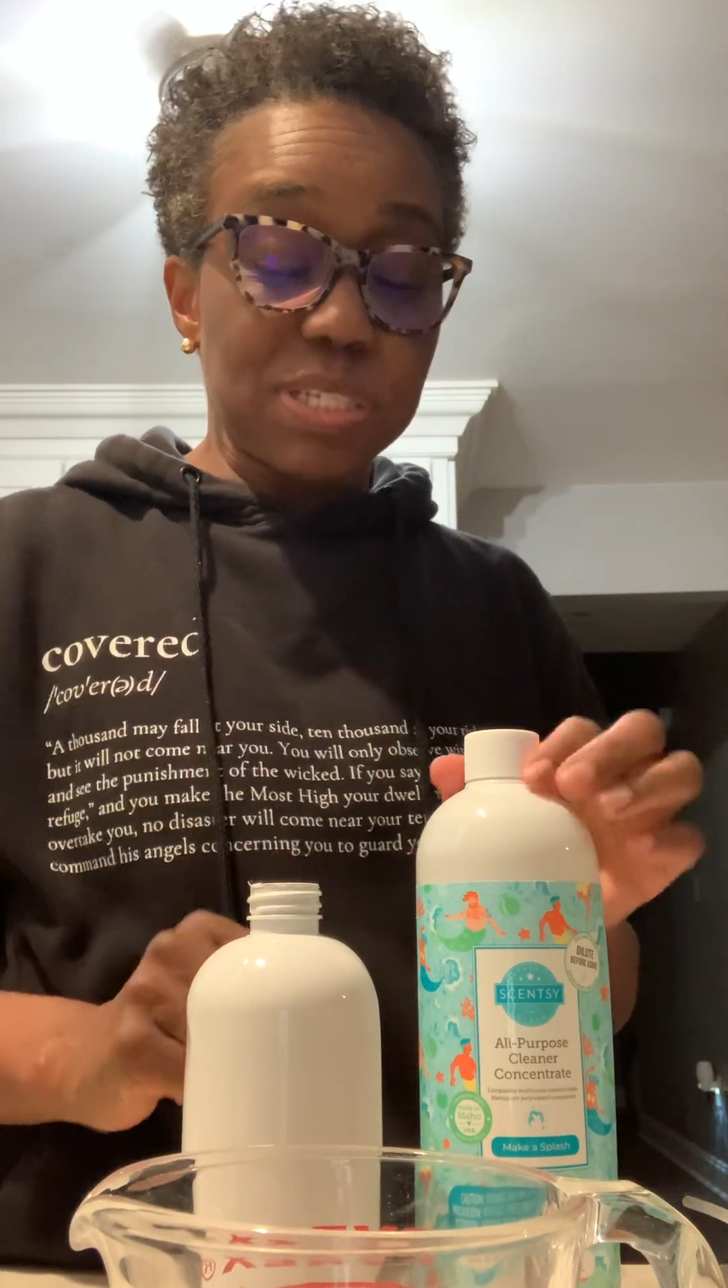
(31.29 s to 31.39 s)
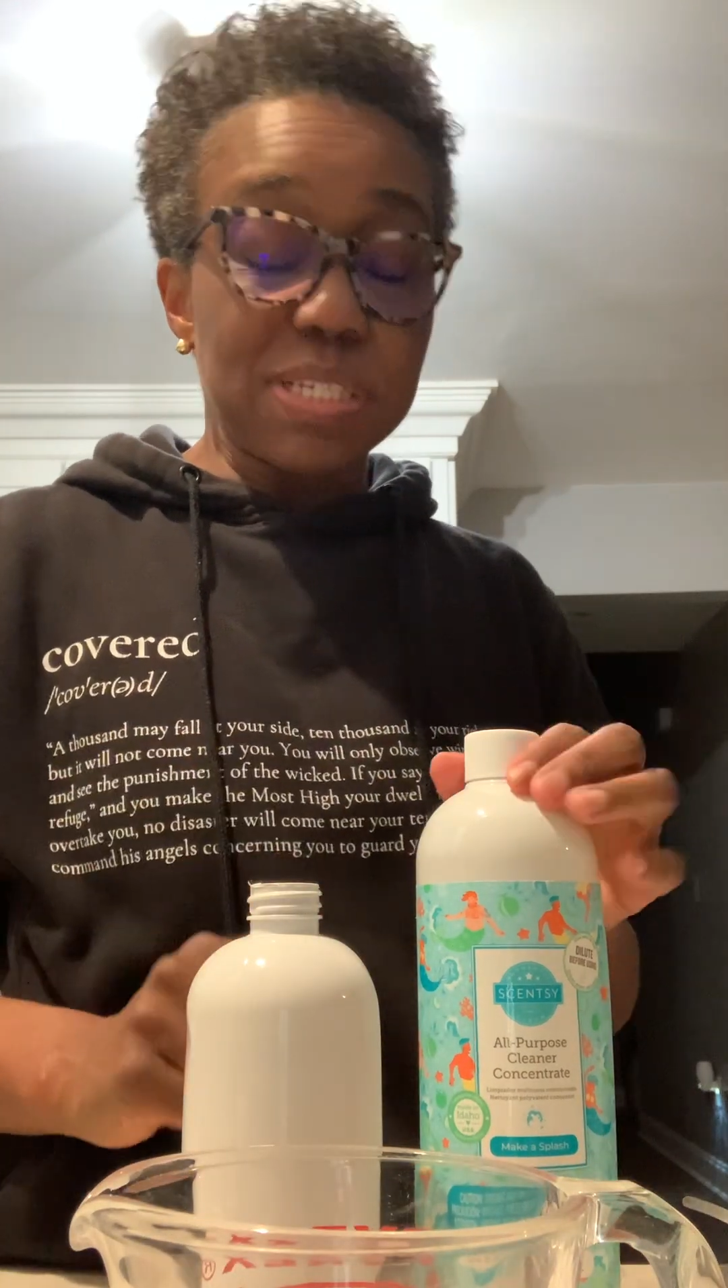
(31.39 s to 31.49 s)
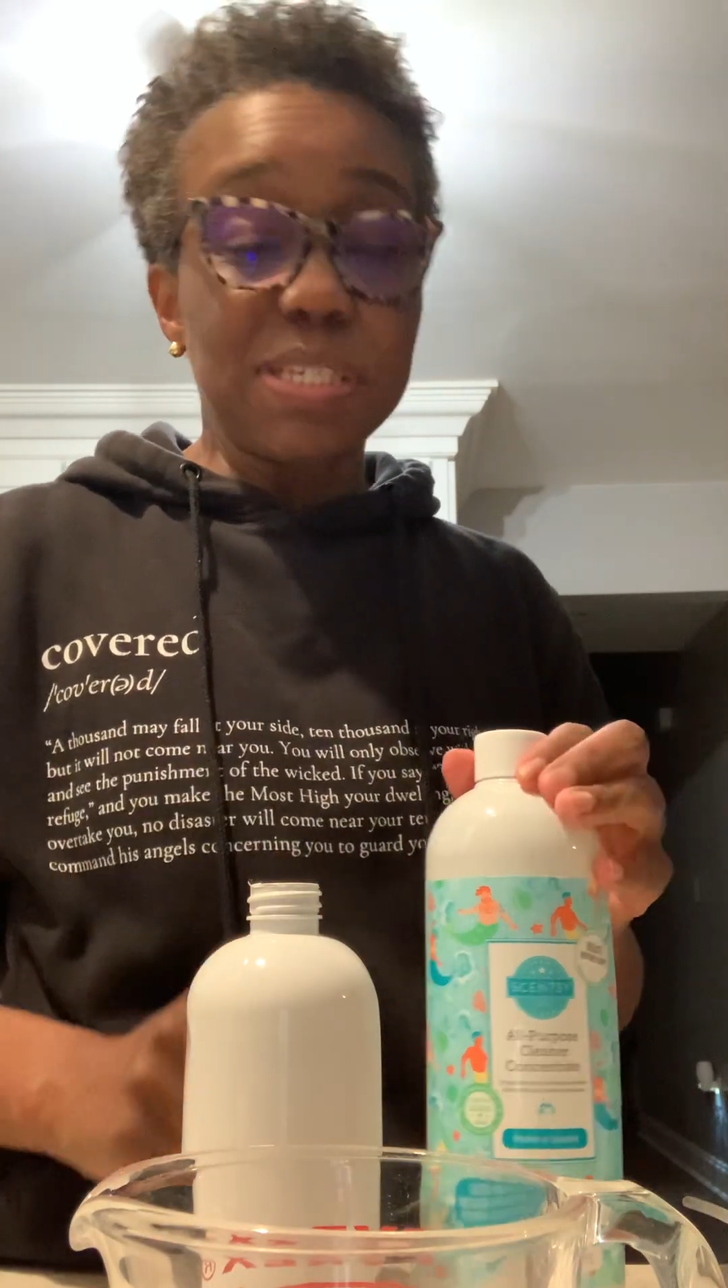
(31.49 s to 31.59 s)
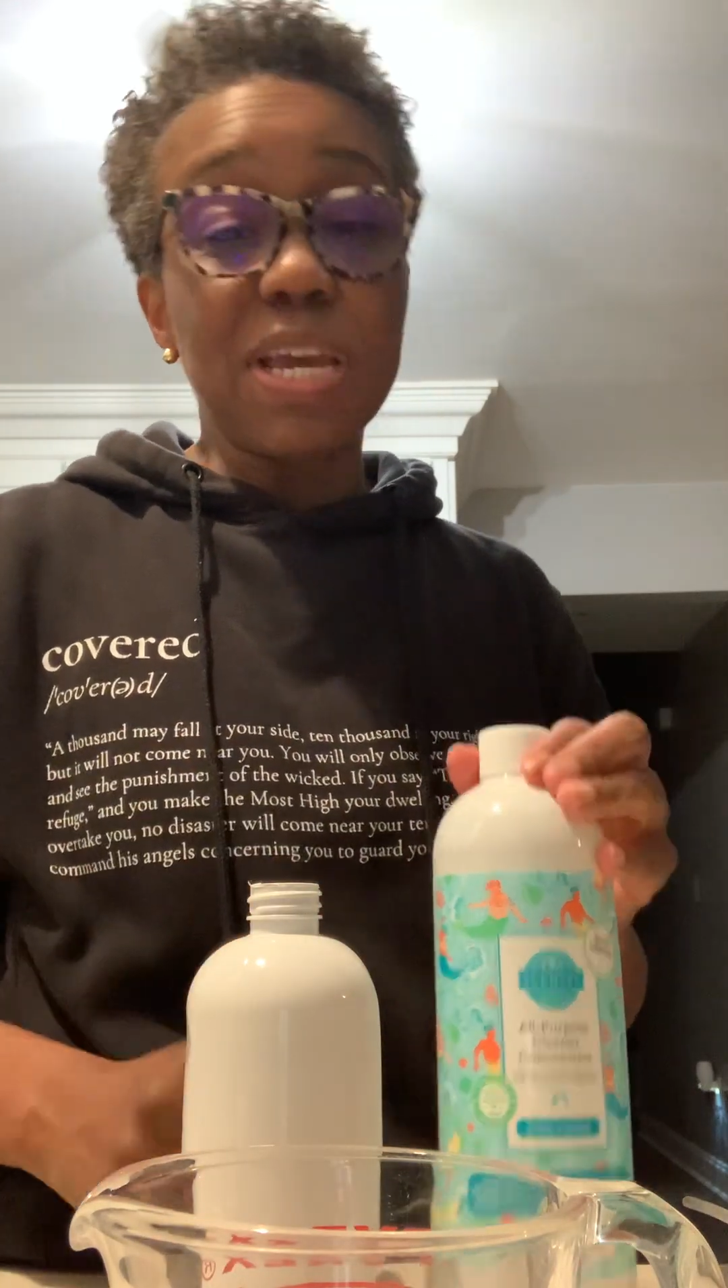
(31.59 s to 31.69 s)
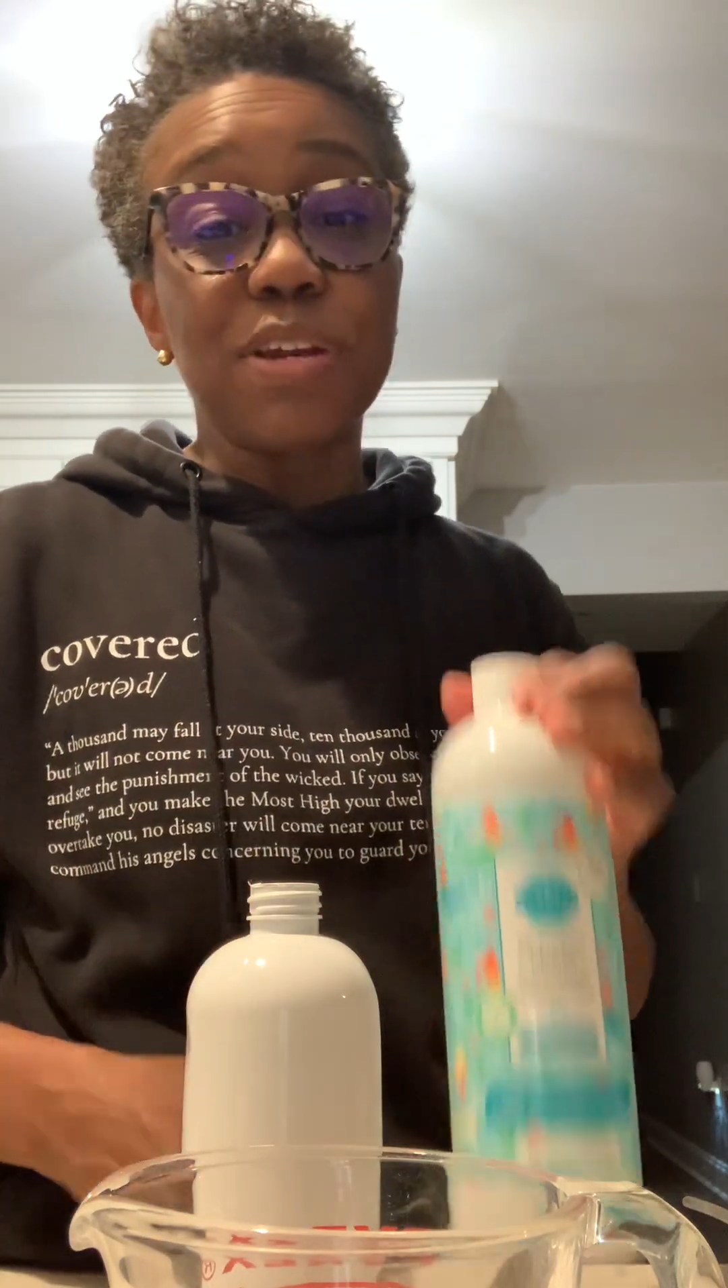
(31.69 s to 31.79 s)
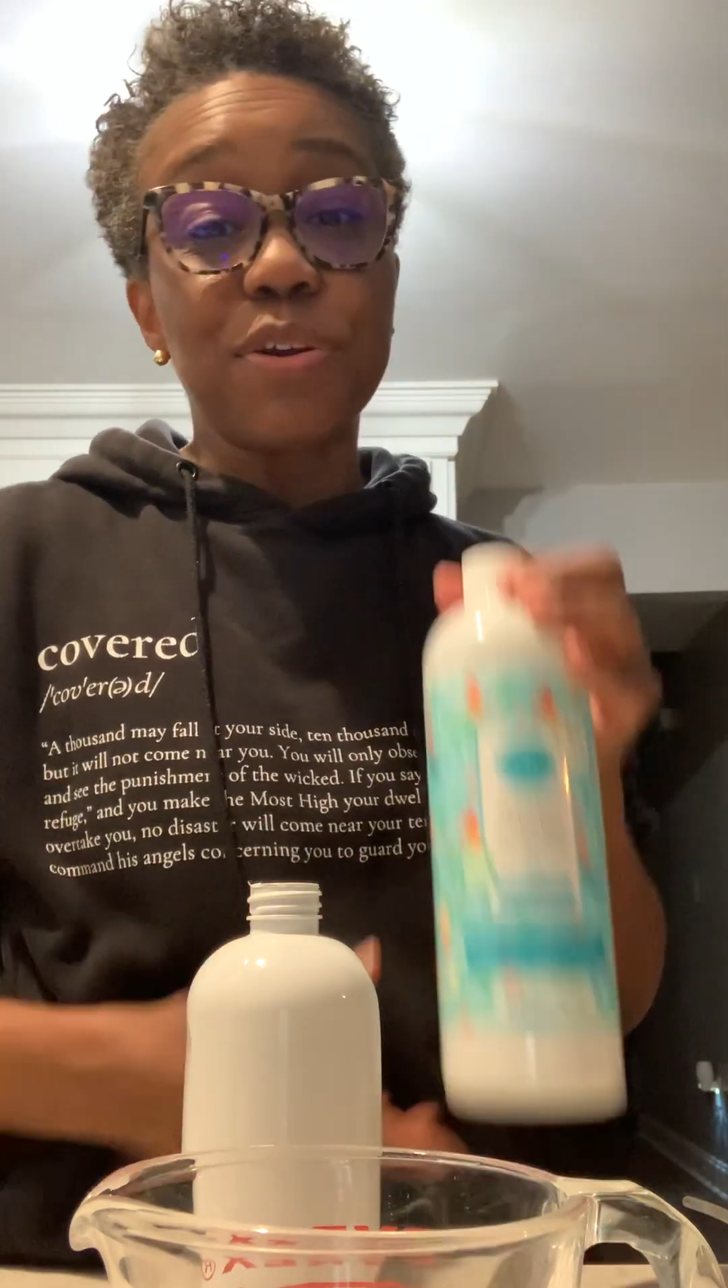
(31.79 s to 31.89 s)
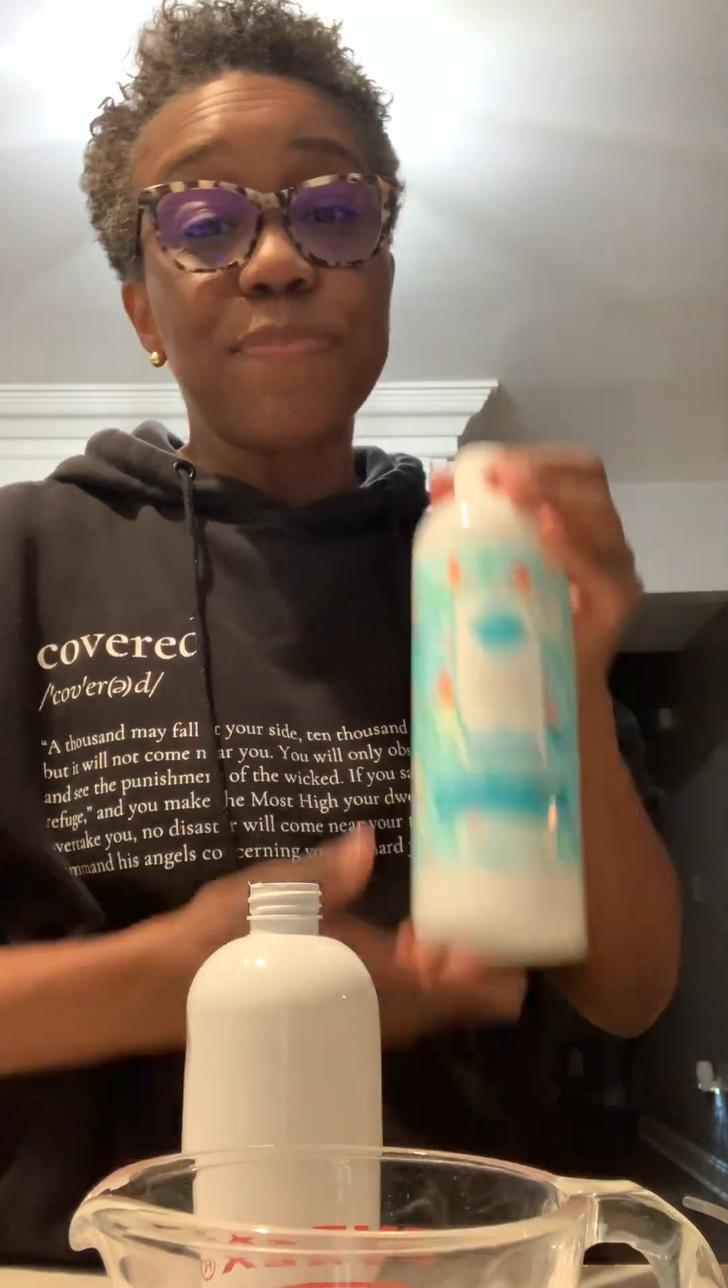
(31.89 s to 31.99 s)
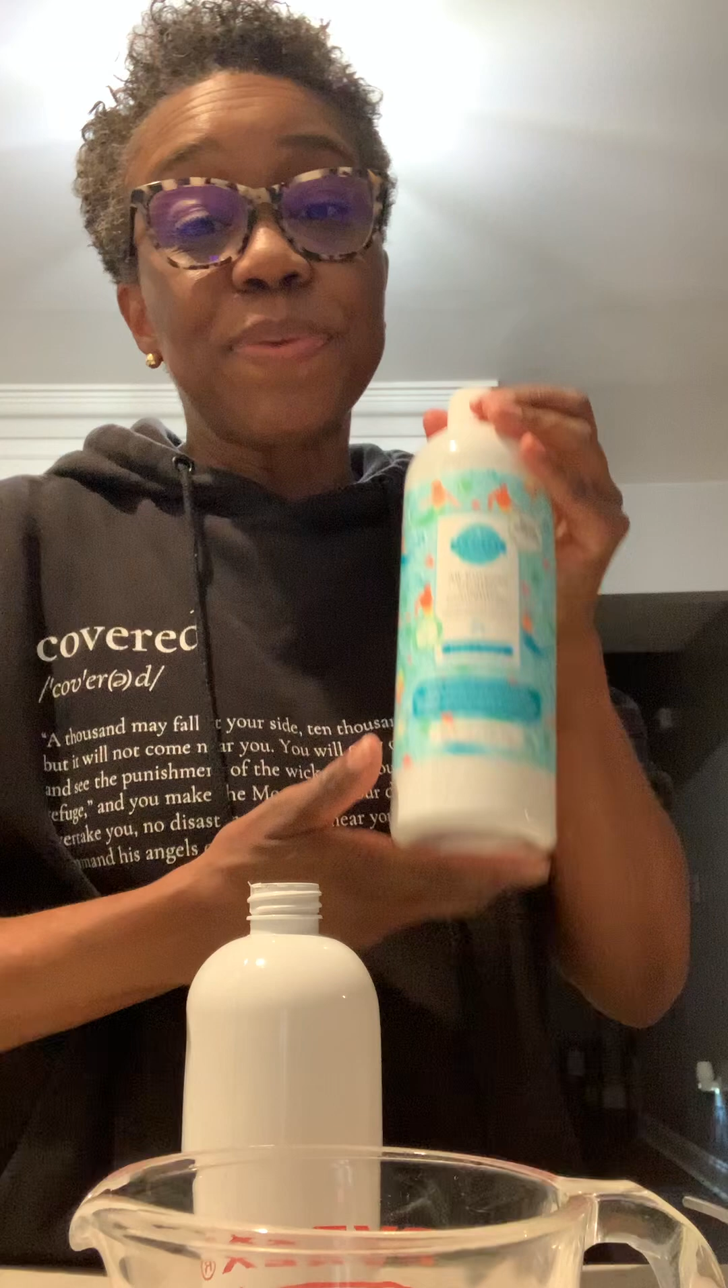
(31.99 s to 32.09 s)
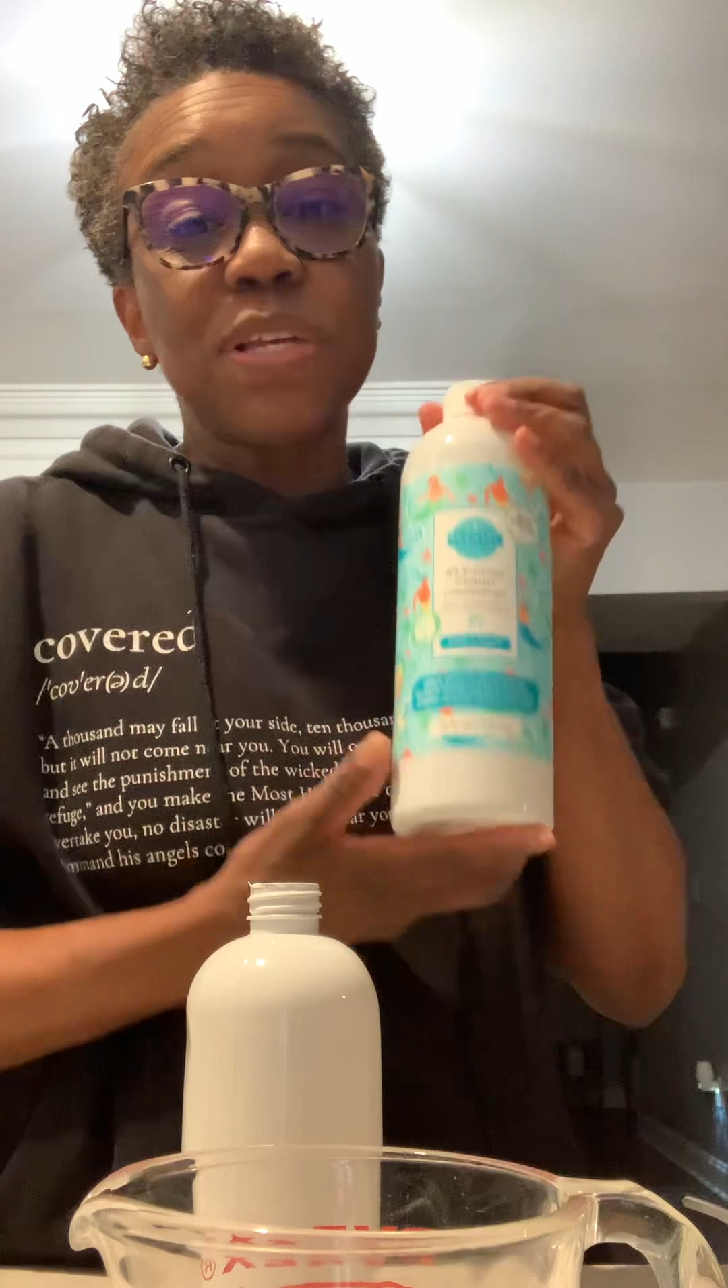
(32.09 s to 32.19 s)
container.